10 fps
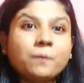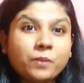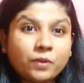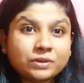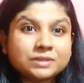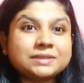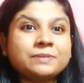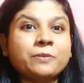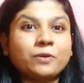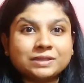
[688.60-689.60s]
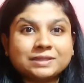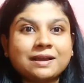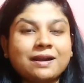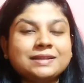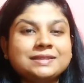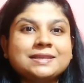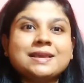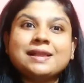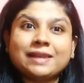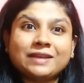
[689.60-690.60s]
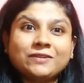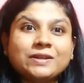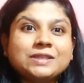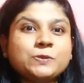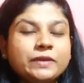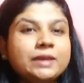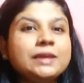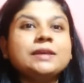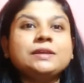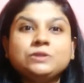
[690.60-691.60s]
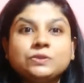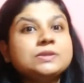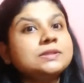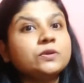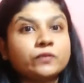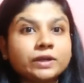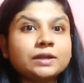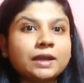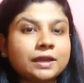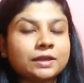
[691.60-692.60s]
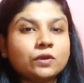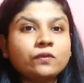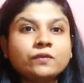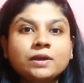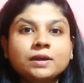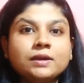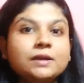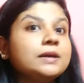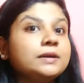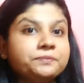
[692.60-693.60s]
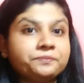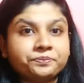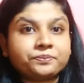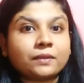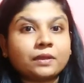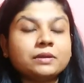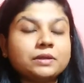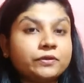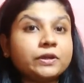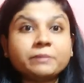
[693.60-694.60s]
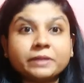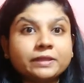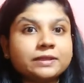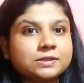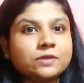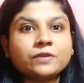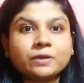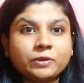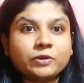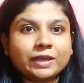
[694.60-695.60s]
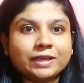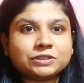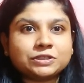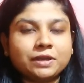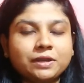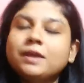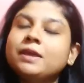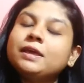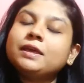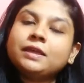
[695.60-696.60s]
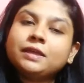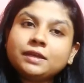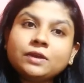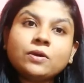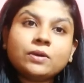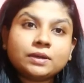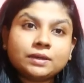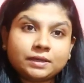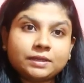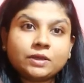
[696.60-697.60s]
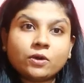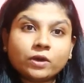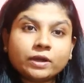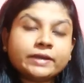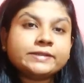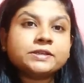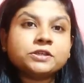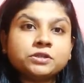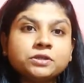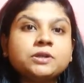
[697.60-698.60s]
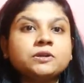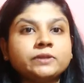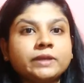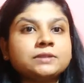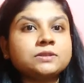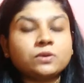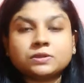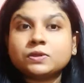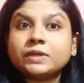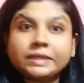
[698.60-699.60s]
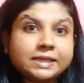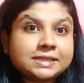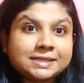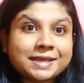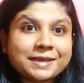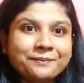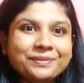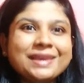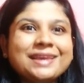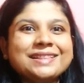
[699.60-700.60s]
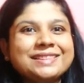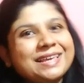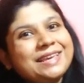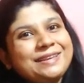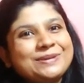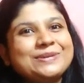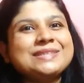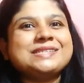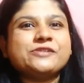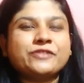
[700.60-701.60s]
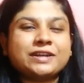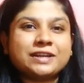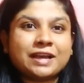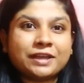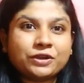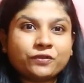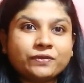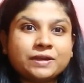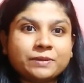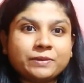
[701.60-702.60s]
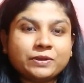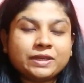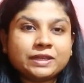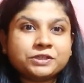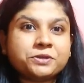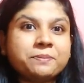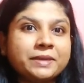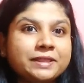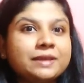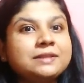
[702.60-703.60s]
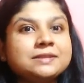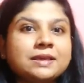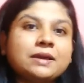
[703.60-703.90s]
postcards. Likewise, we use different kind of different methods of communication. In the organization context also it is same. They use different kind of communication methods